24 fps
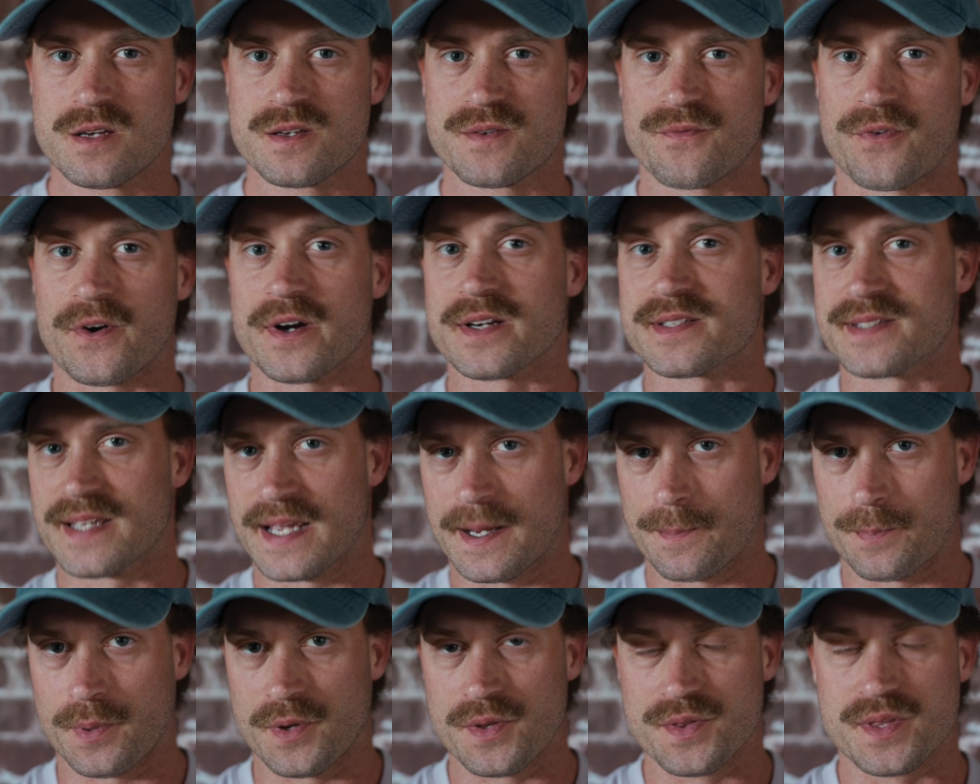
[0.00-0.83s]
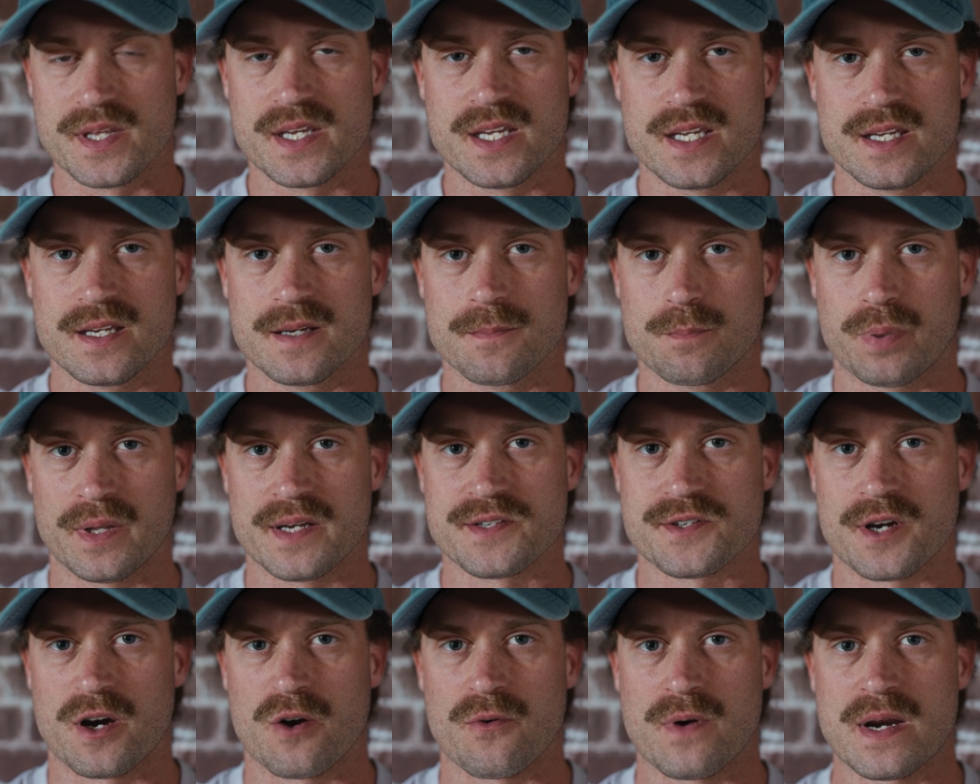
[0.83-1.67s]
For example, the
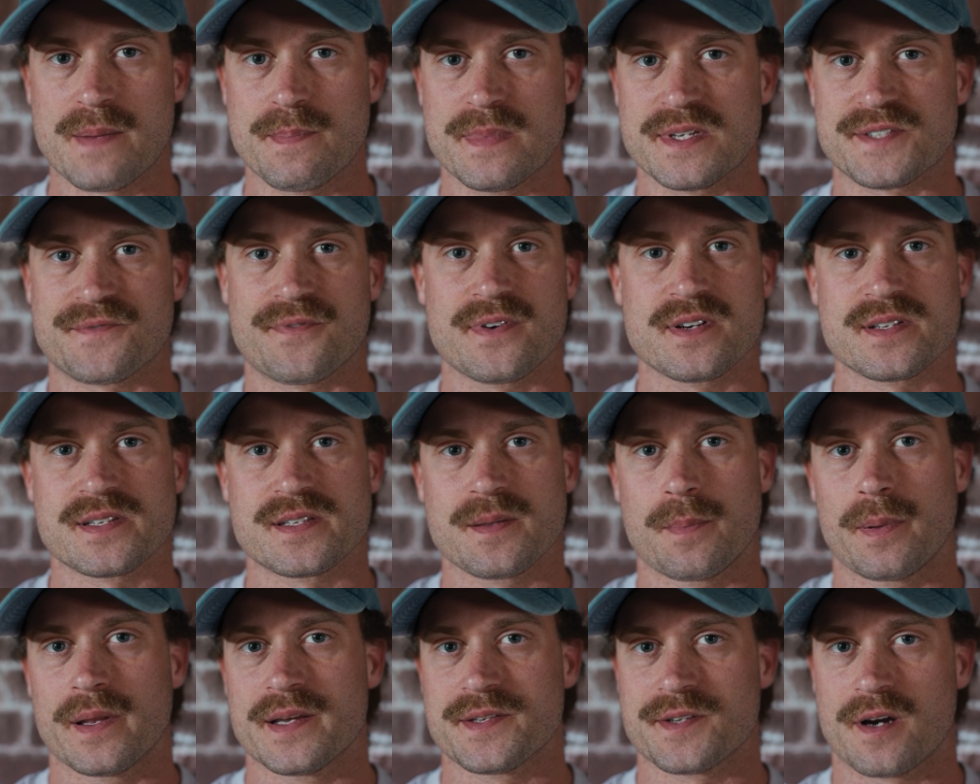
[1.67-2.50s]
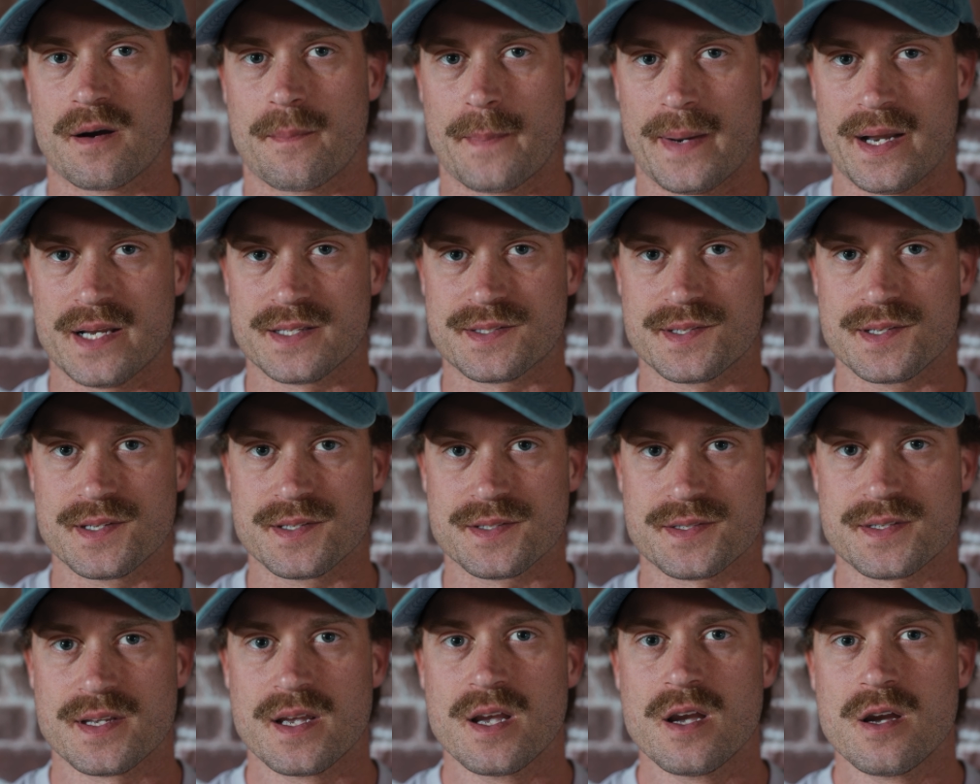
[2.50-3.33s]
Blazar Remus versus the Blazar
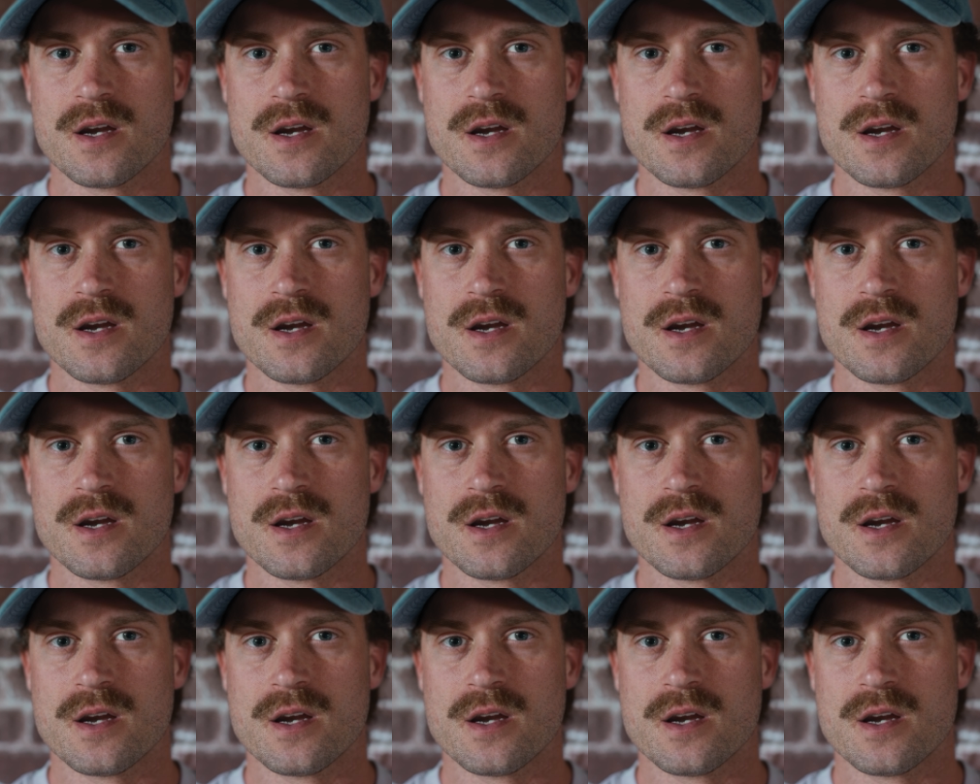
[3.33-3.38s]
Mantis.